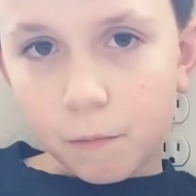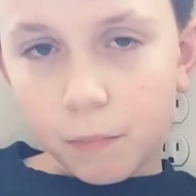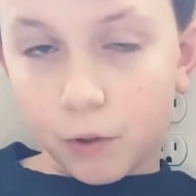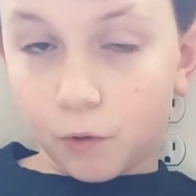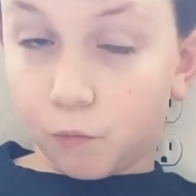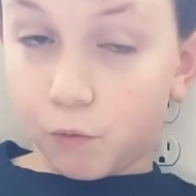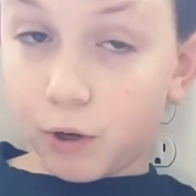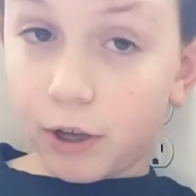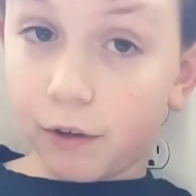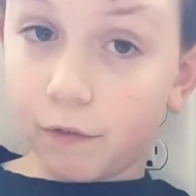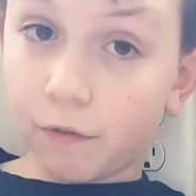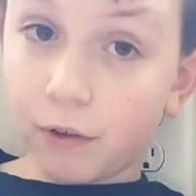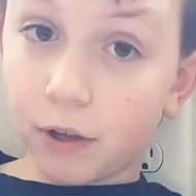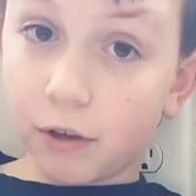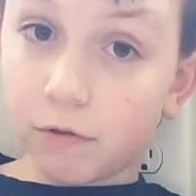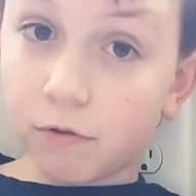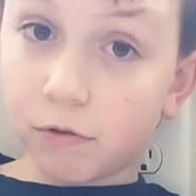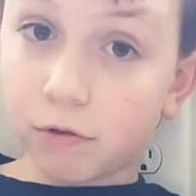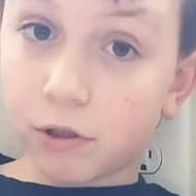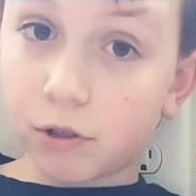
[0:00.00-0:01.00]
But the reading
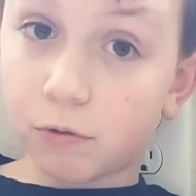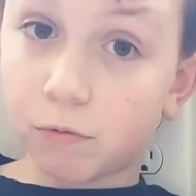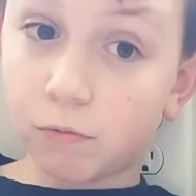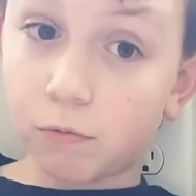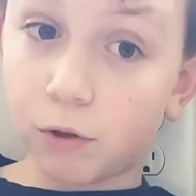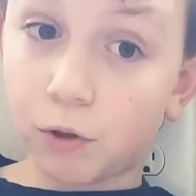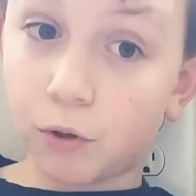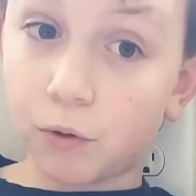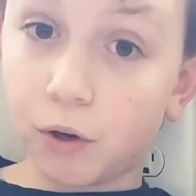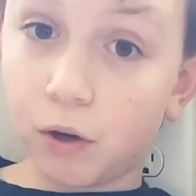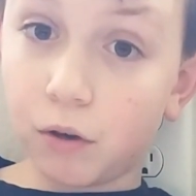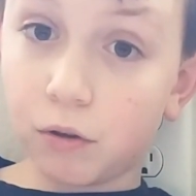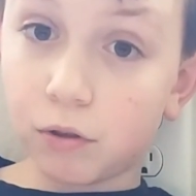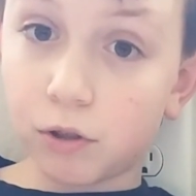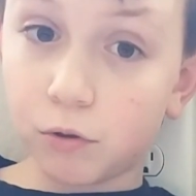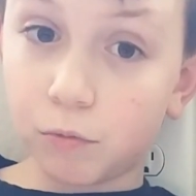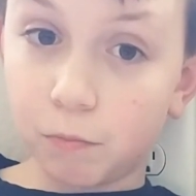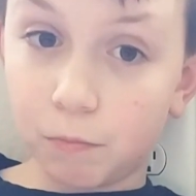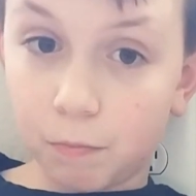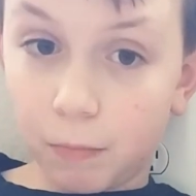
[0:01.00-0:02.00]
videos would
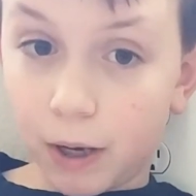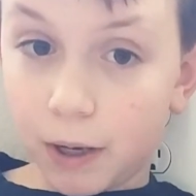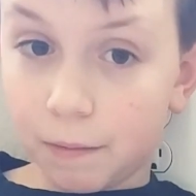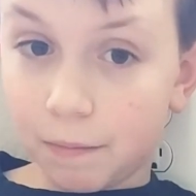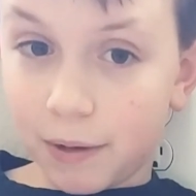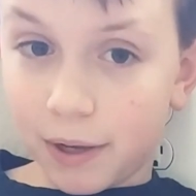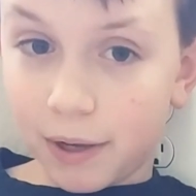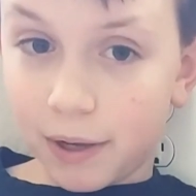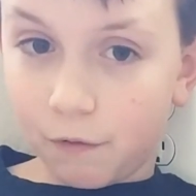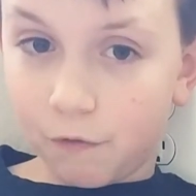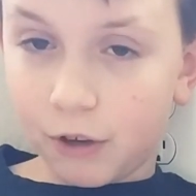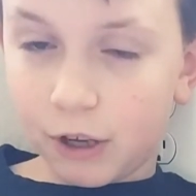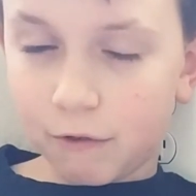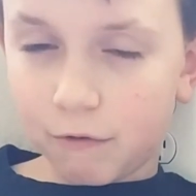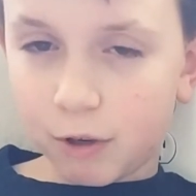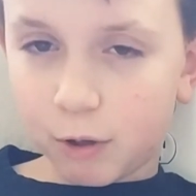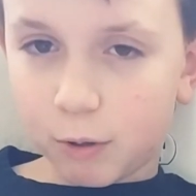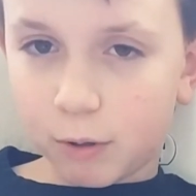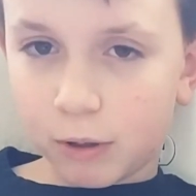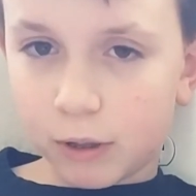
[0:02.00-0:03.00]
also might be your
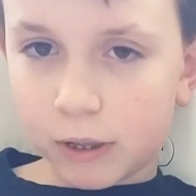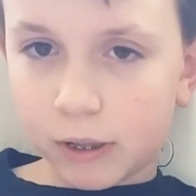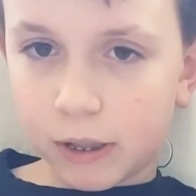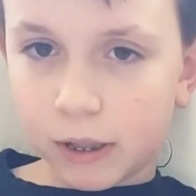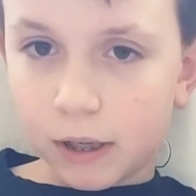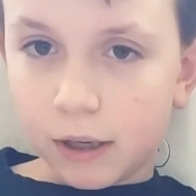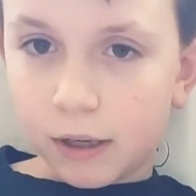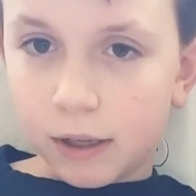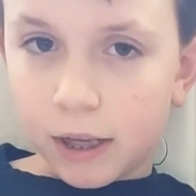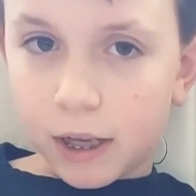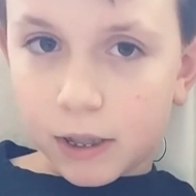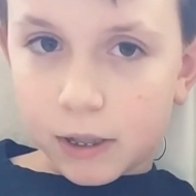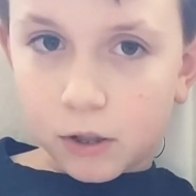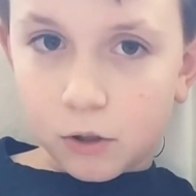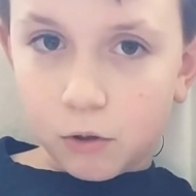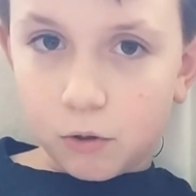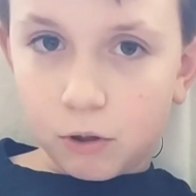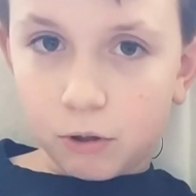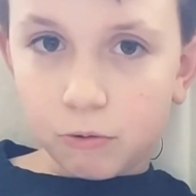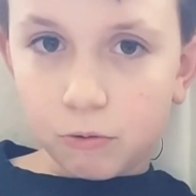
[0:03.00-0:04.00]
favorite, because that's
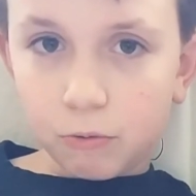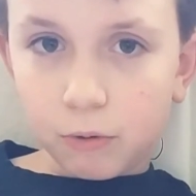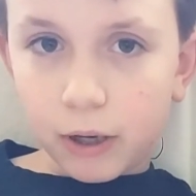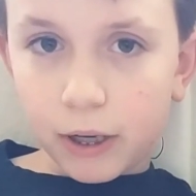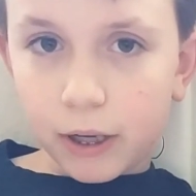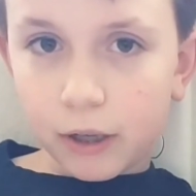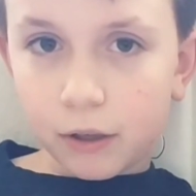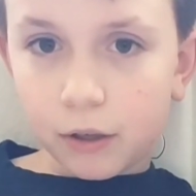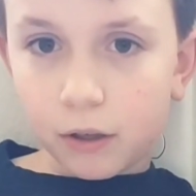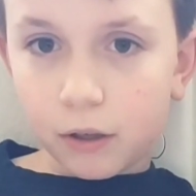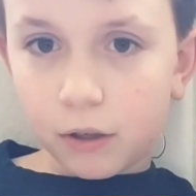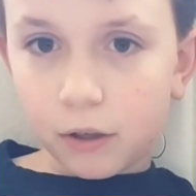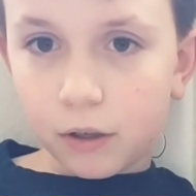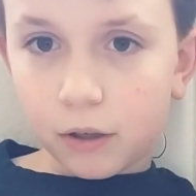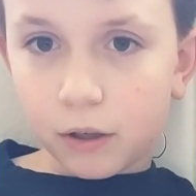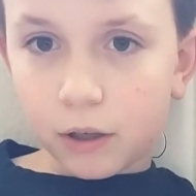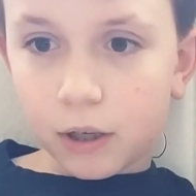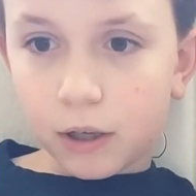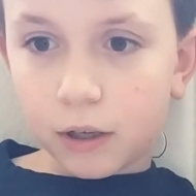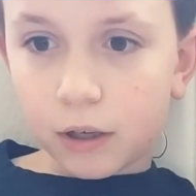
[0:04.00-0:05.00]
the only way.
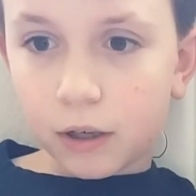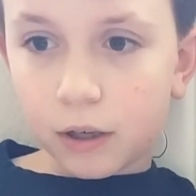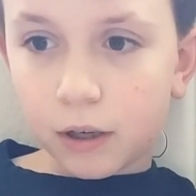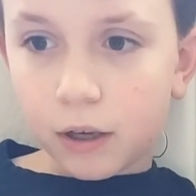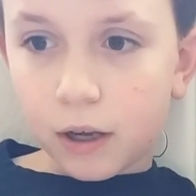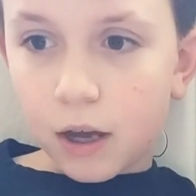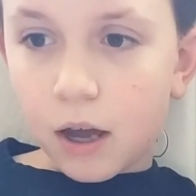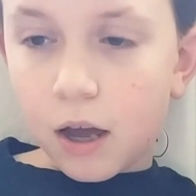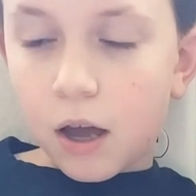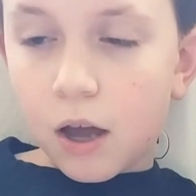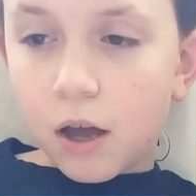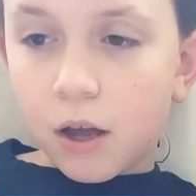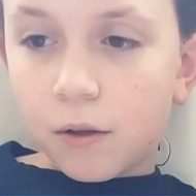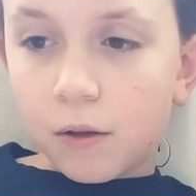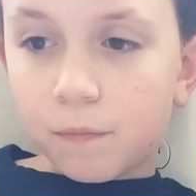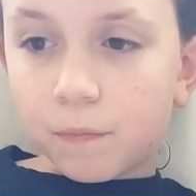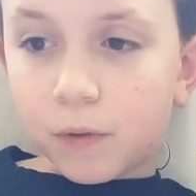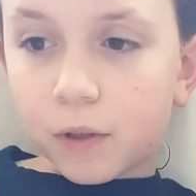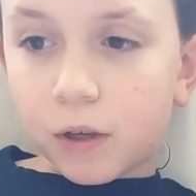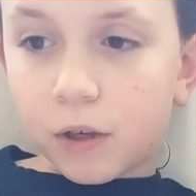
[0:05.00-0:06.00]

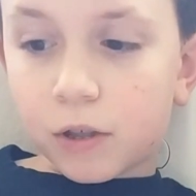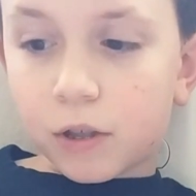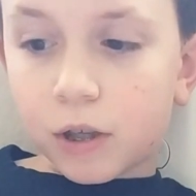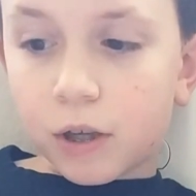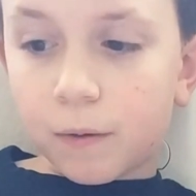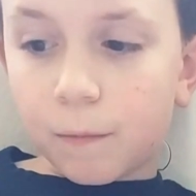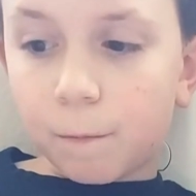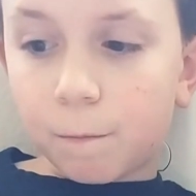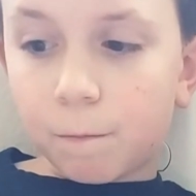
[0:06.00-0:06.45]
This